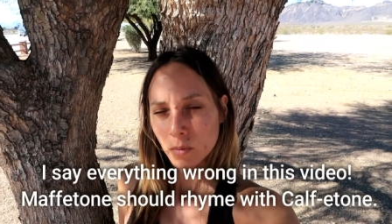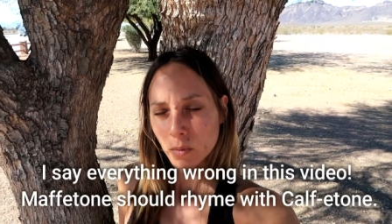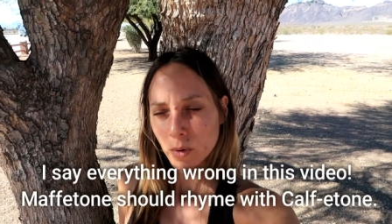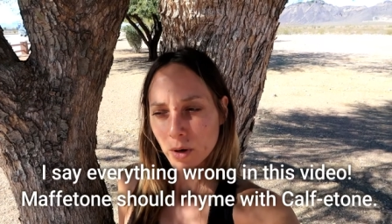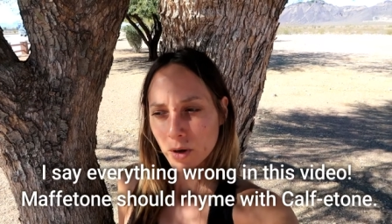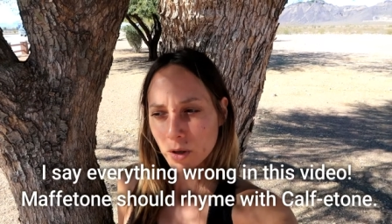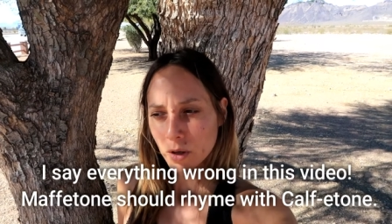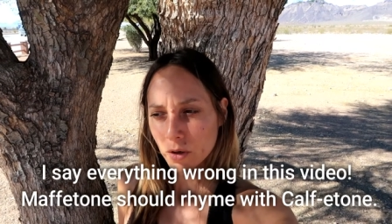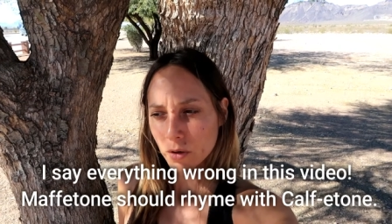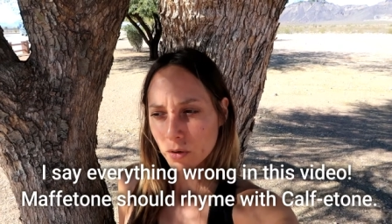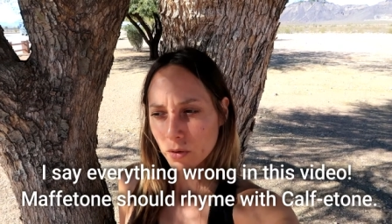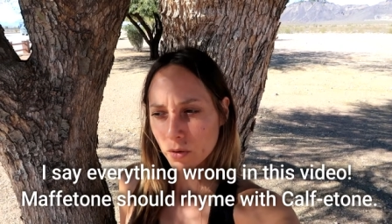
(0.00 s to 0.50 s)

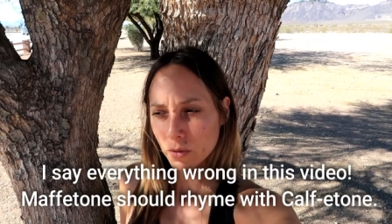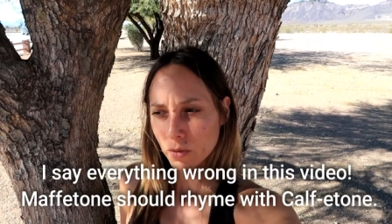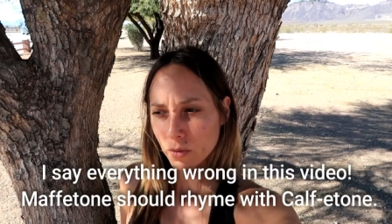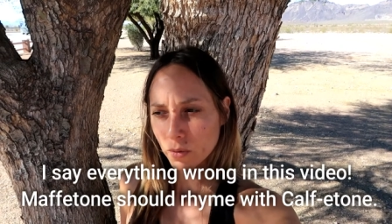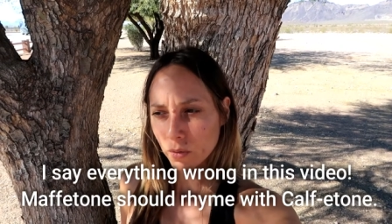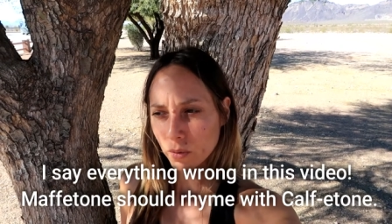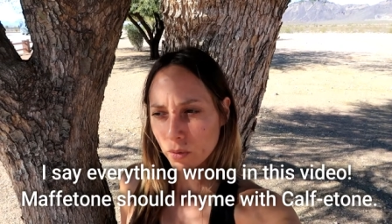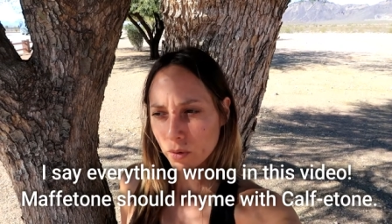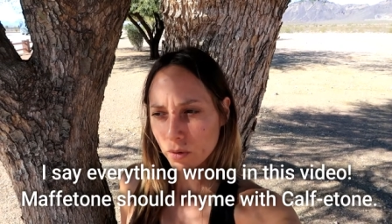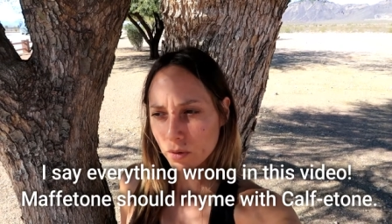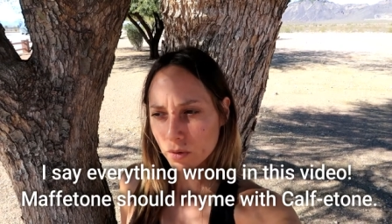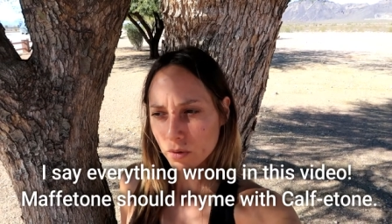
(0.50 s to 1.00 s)
where
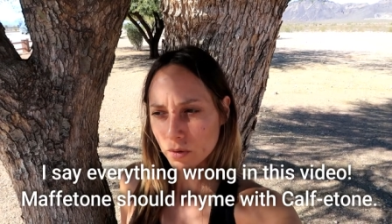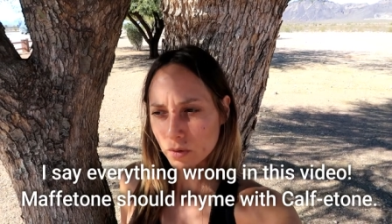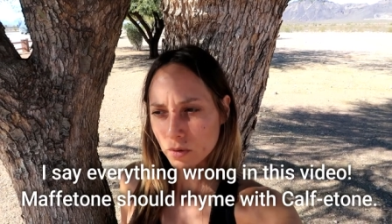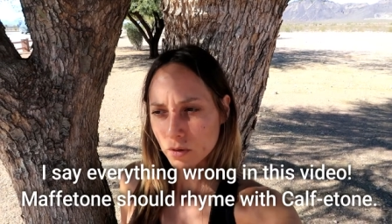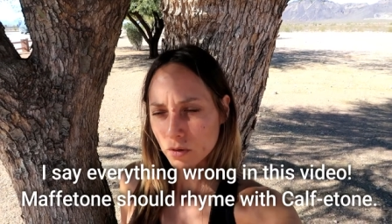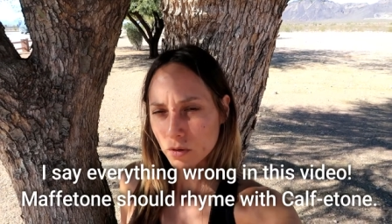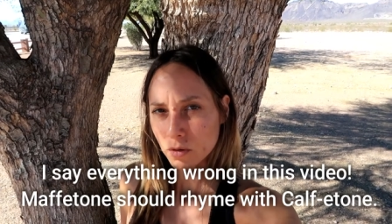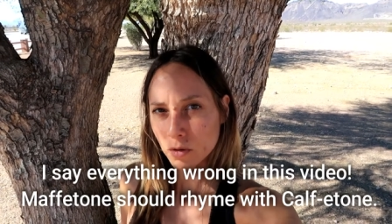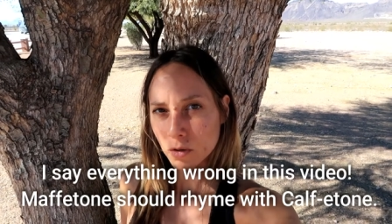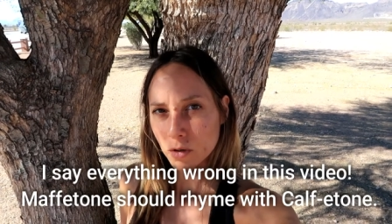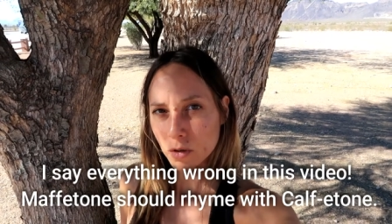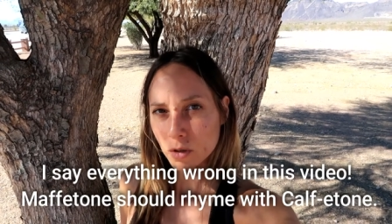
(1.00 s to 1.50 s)
you
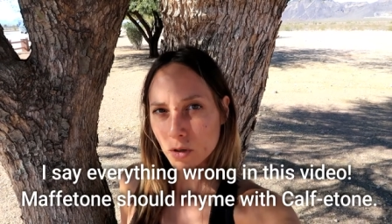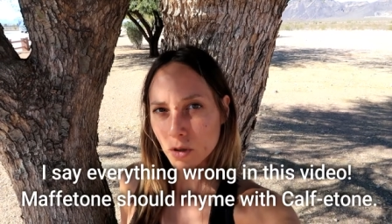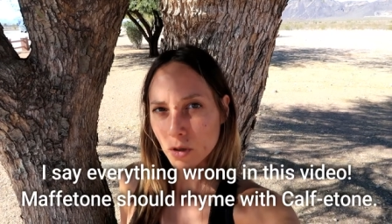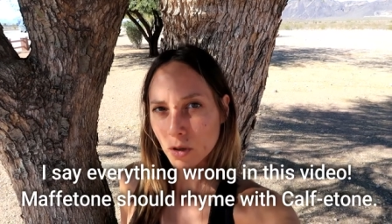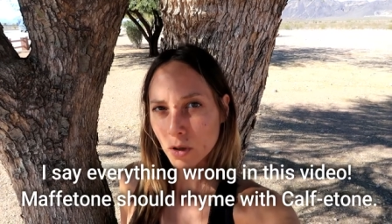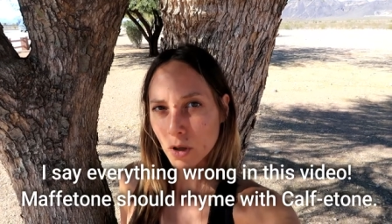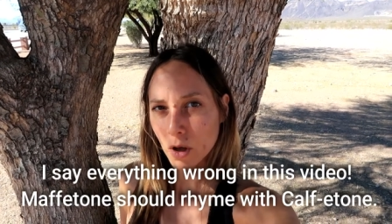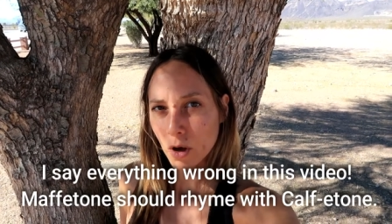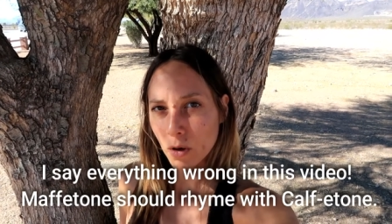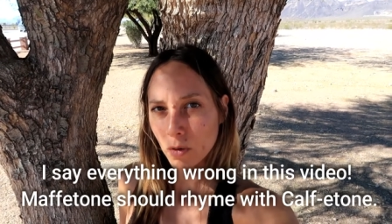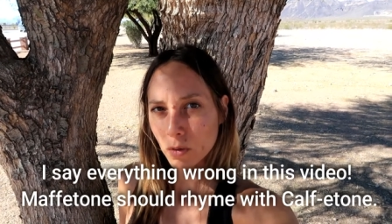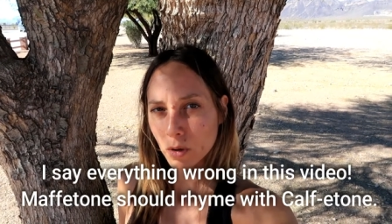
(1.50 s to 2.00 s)

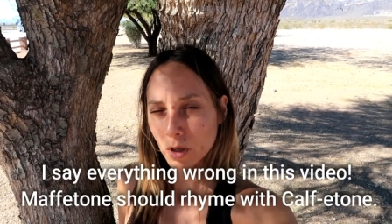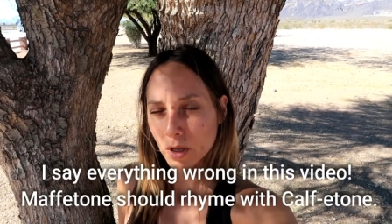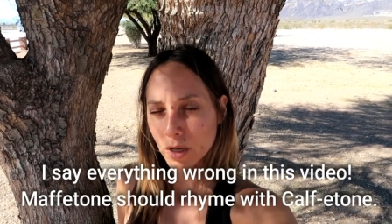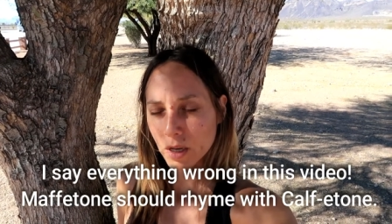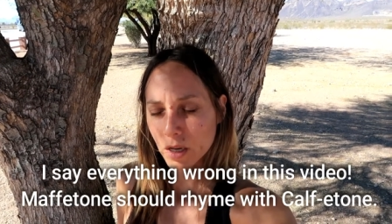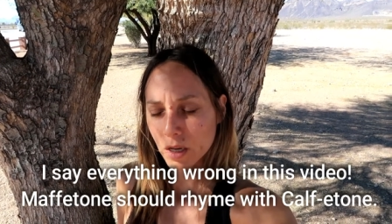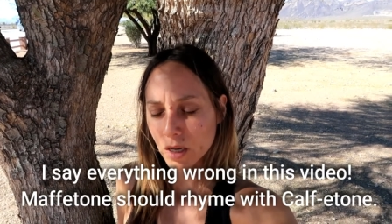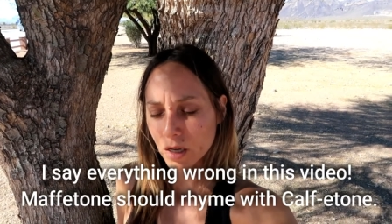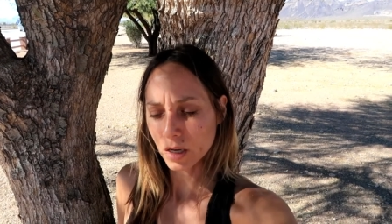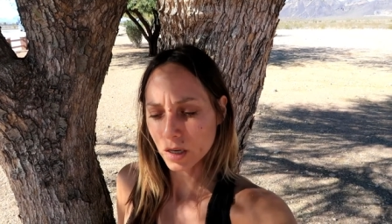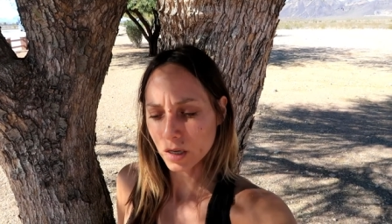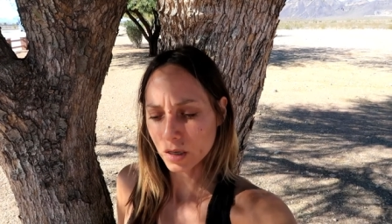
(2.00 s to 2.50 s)

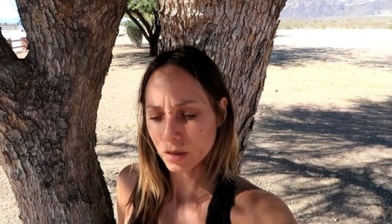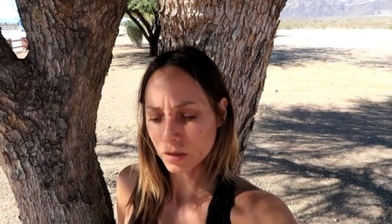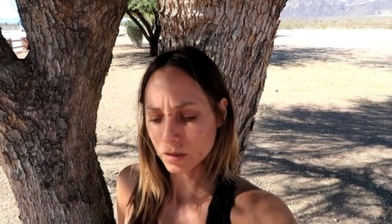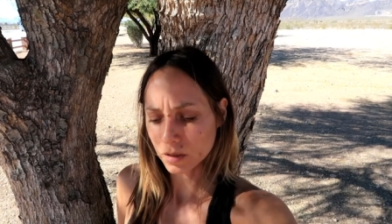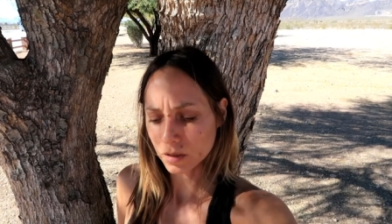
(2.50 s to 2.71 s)
slowly